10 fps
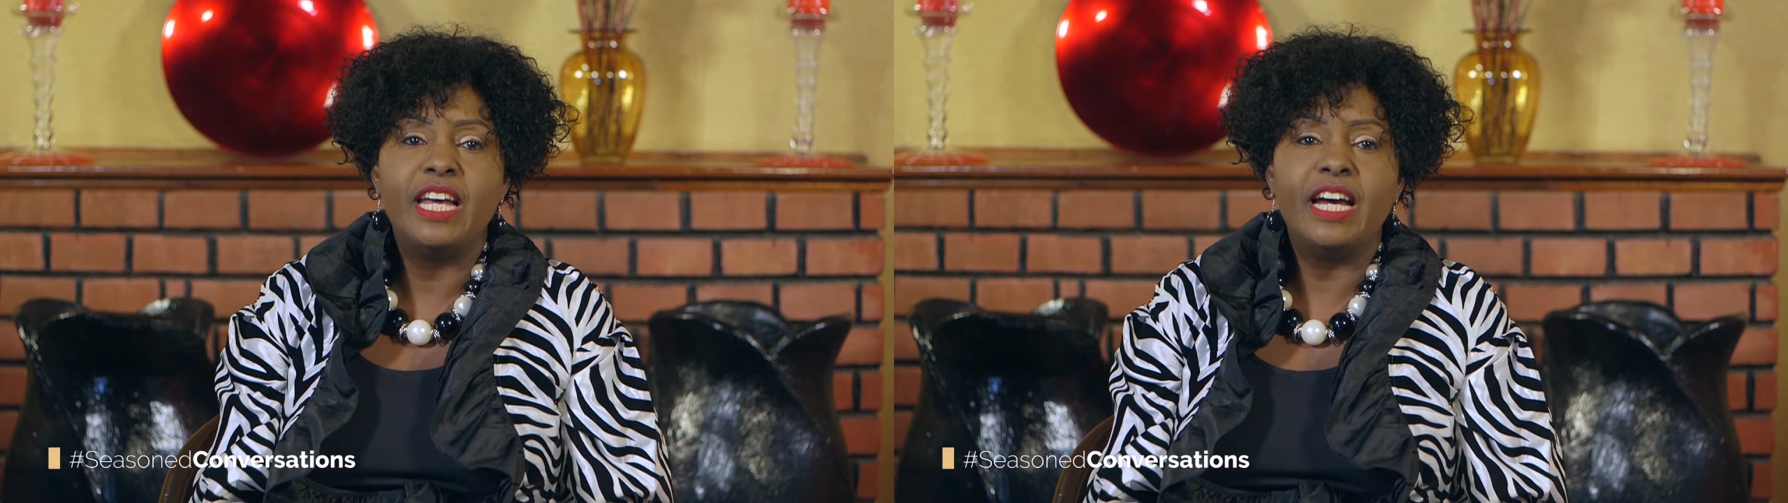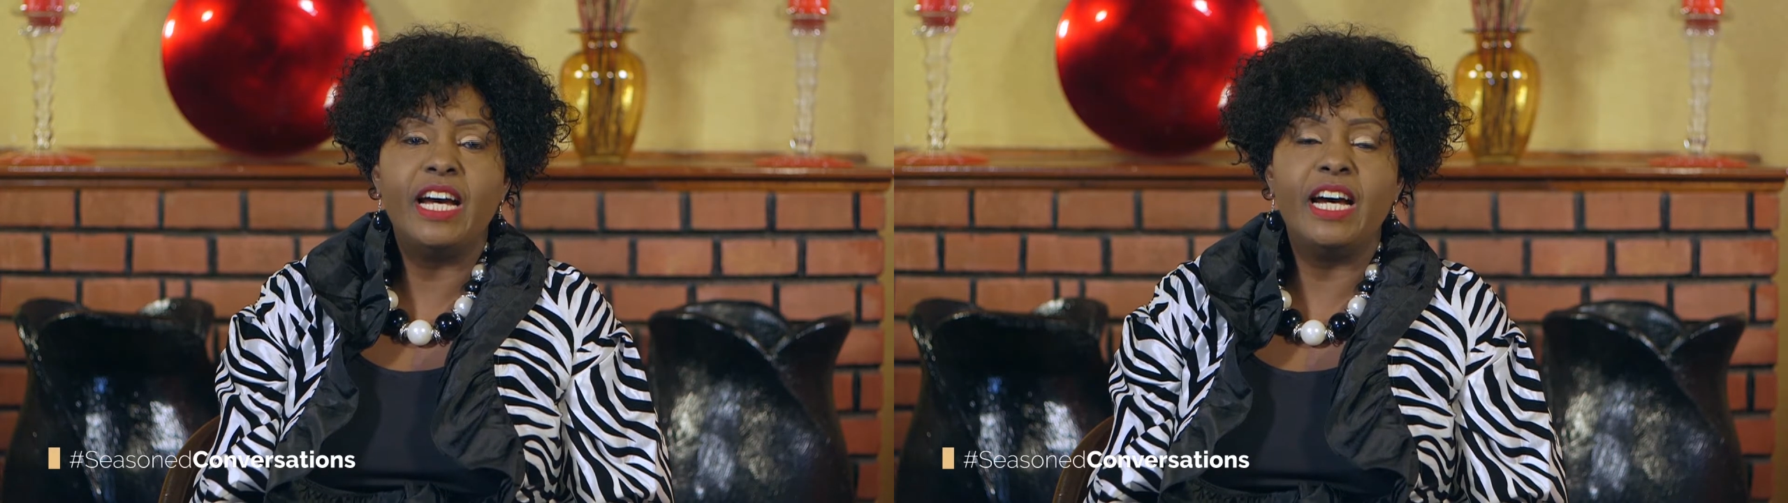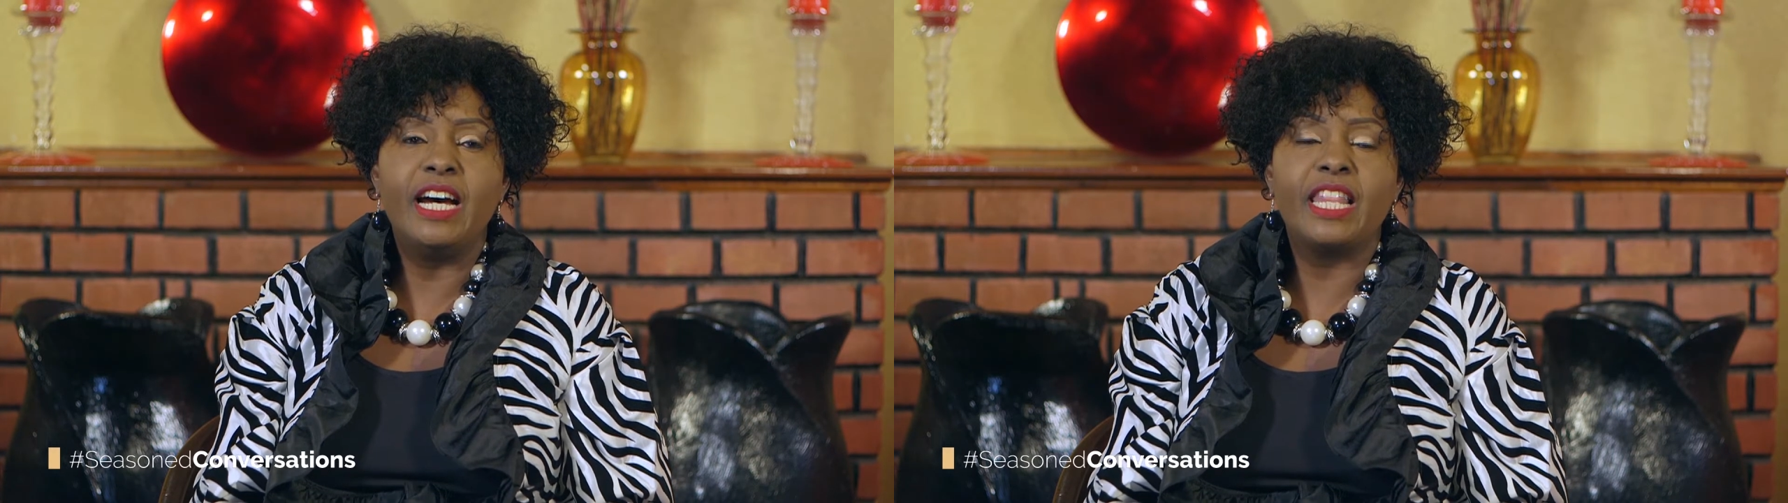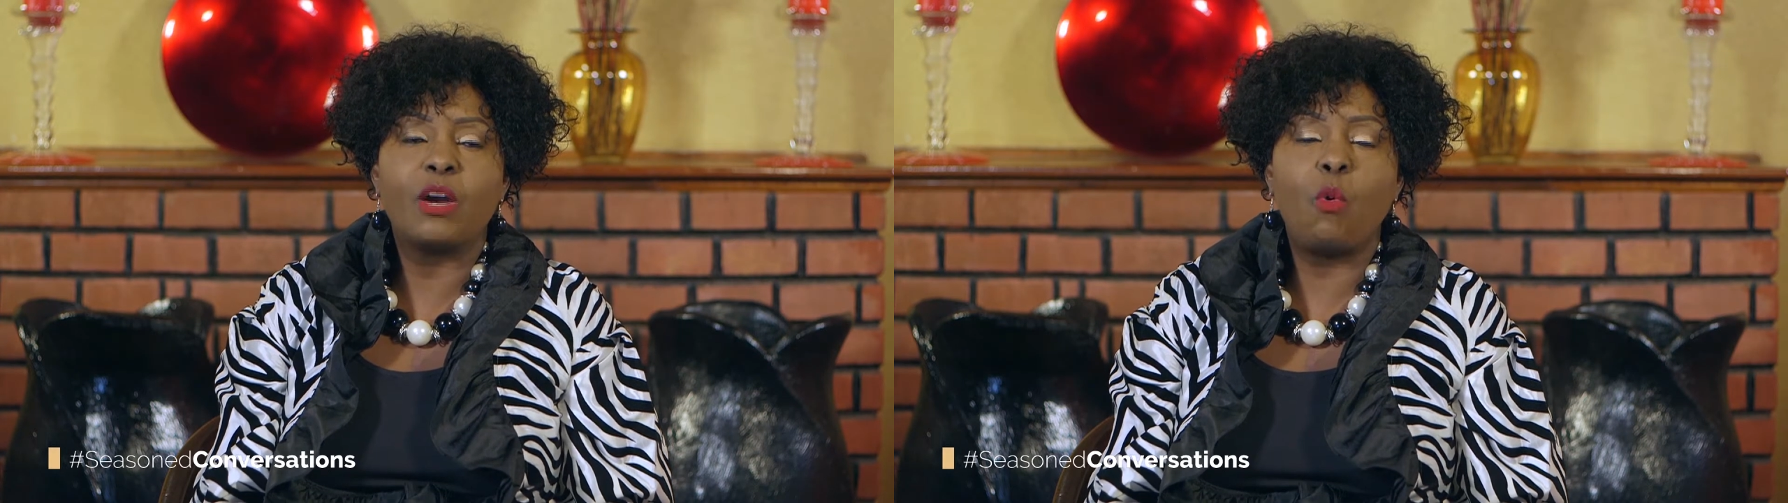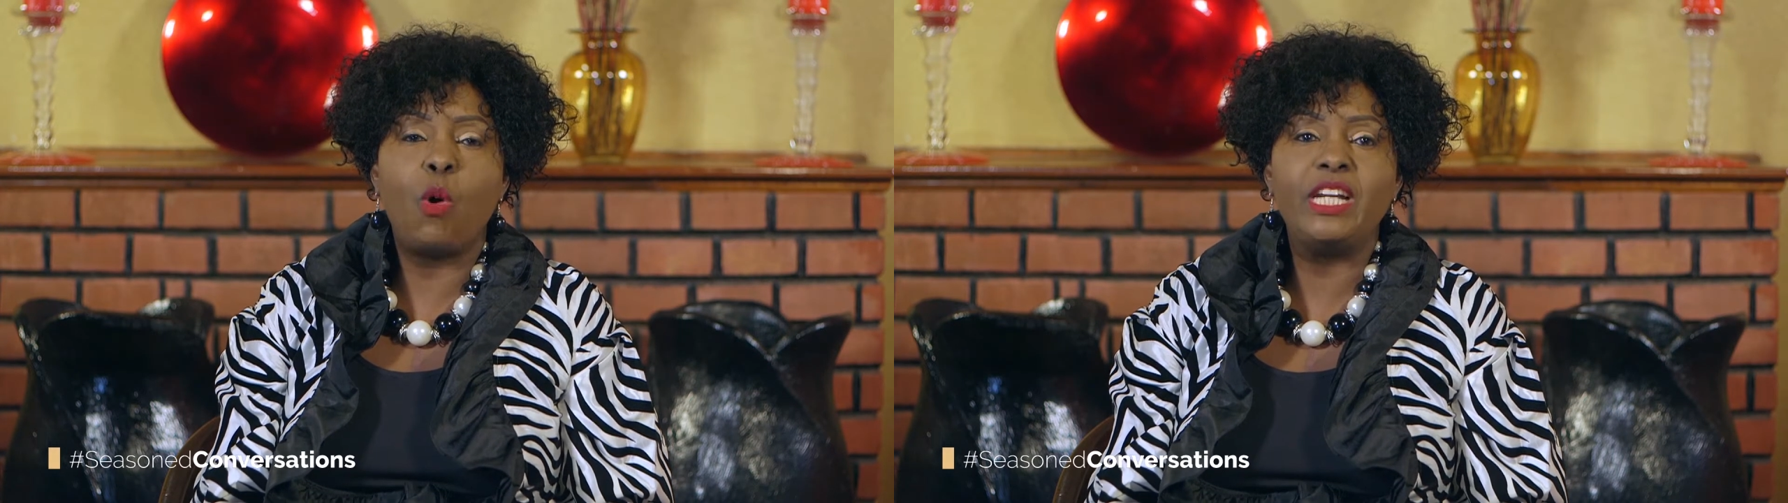the
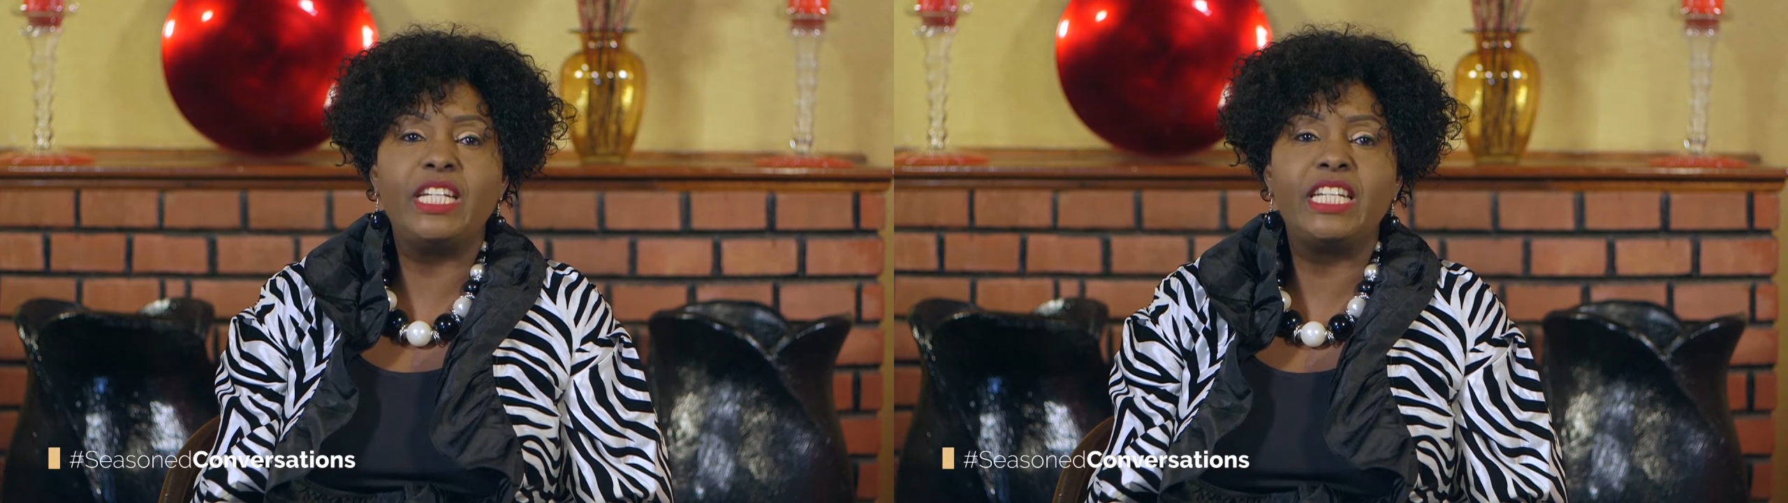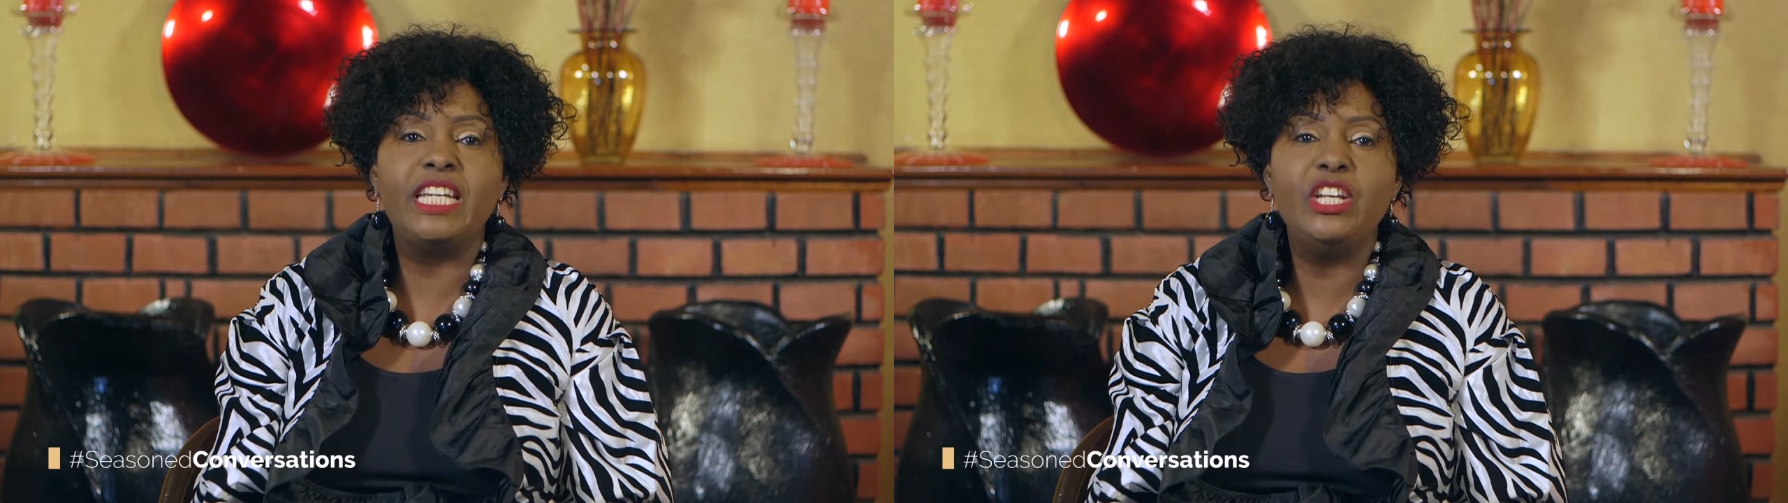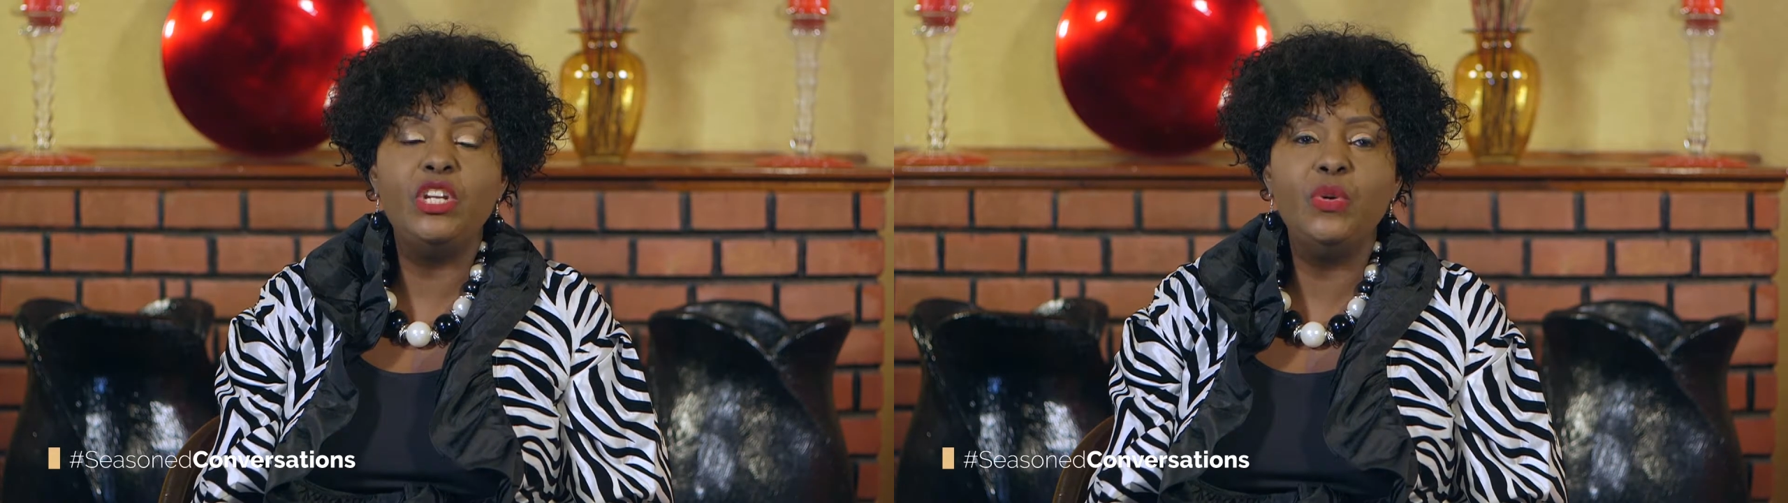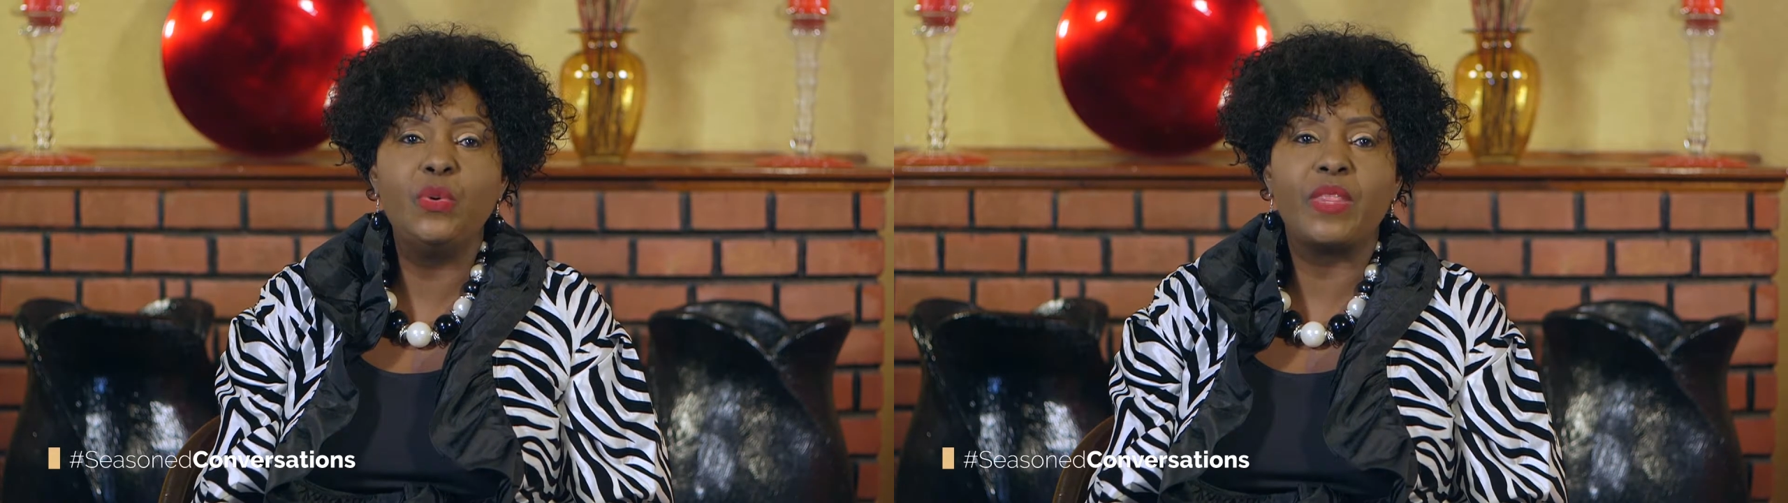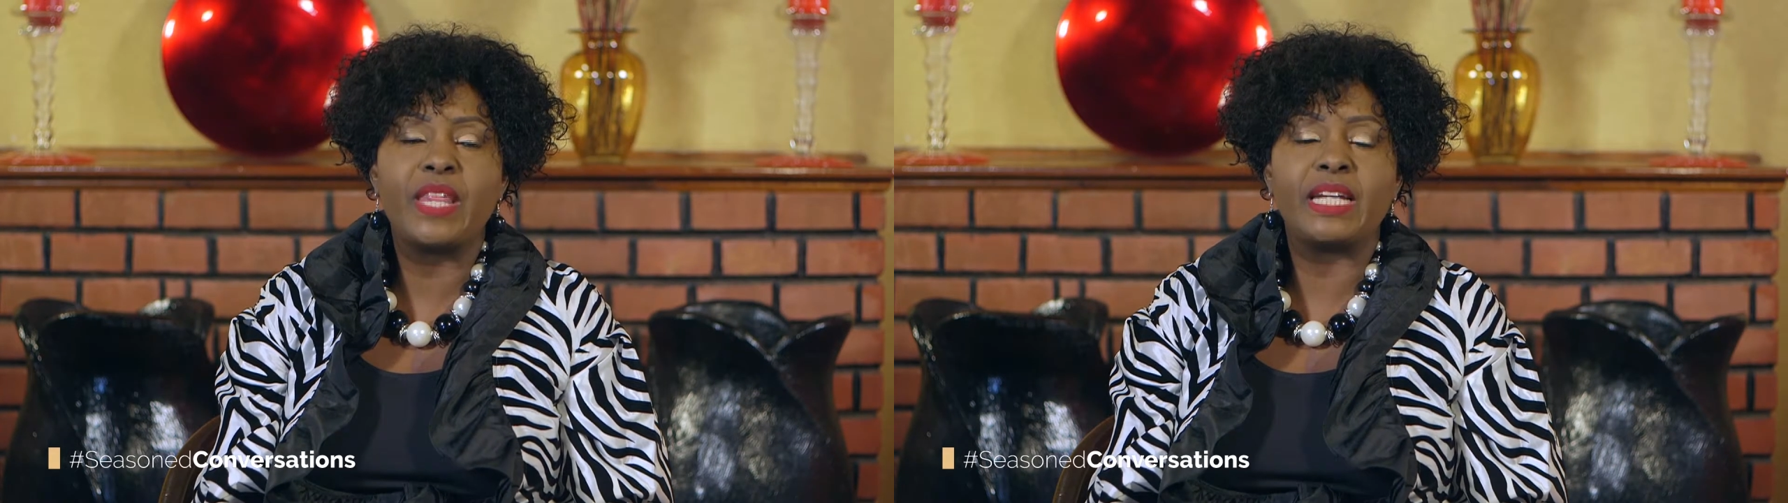quality in you
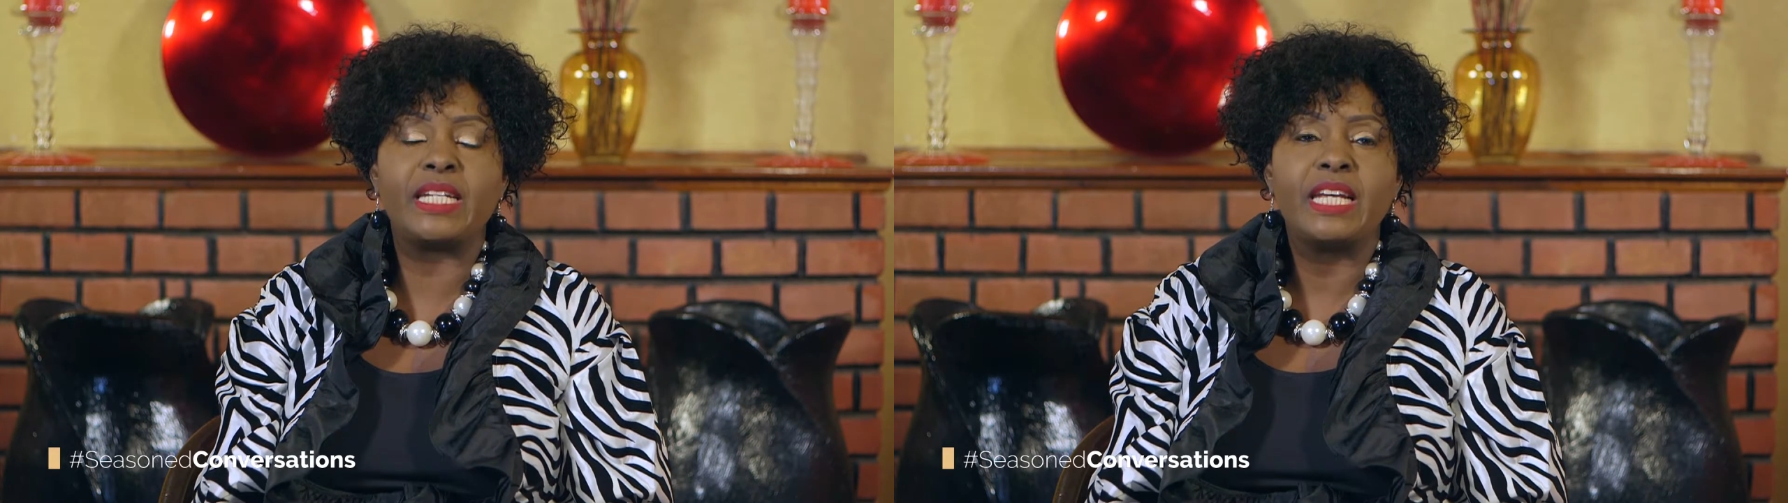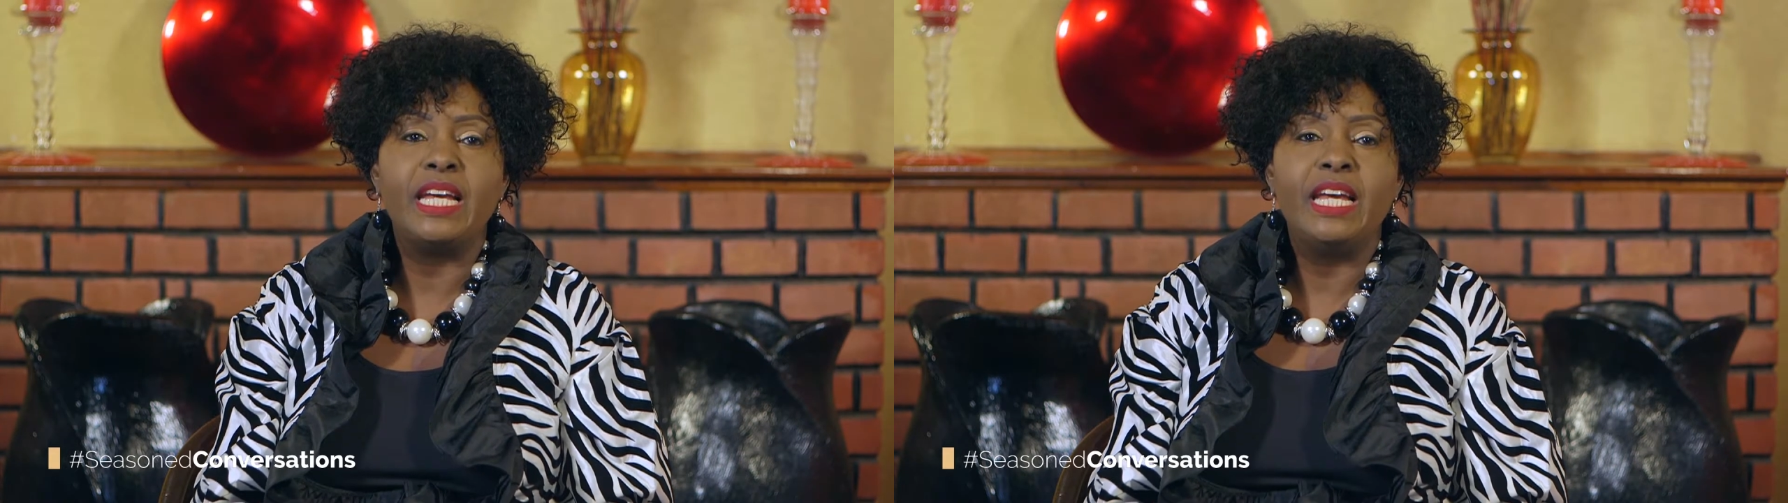that